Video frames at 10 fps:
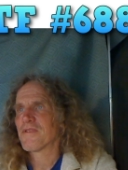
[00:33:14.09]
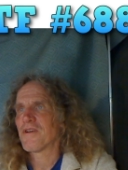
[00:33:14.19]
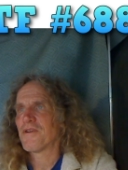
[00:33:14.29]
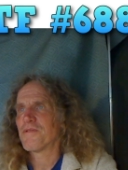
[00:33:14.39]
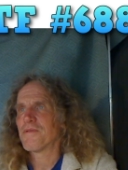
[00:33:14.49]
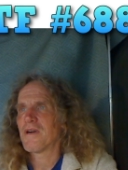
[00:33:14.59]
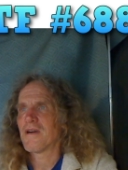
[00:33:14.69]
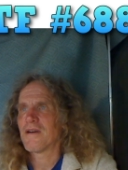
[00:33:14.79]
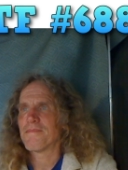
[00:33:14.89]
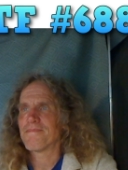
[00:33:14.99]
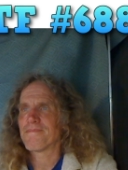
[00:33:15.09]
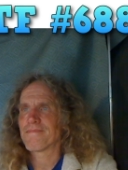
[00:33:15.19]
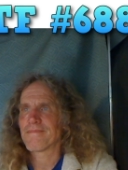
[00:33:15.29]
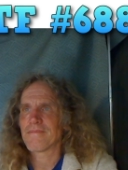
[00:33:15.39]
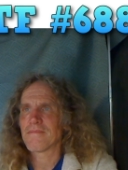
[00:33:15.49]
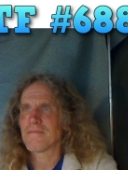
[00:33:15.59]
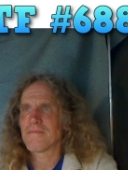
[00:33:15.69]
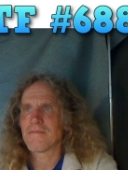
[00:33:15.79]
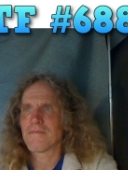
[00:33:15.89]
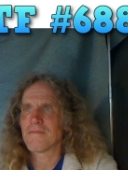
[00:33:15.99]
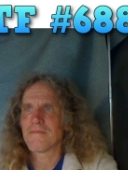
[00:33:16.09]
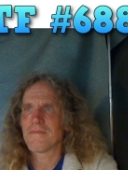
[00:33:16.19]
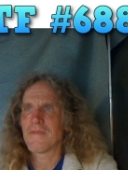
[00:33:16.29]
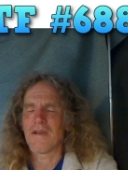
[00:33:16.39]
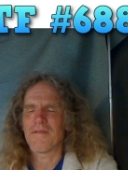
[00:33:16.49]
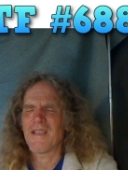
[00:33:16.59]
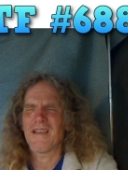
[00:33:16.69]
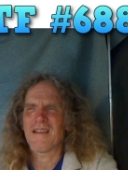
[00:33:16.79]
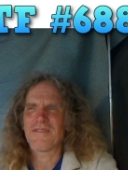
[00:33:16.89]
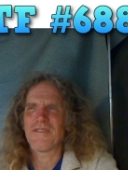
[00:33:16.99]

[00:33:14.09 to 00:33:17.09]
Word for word: So, um, you know, yeah,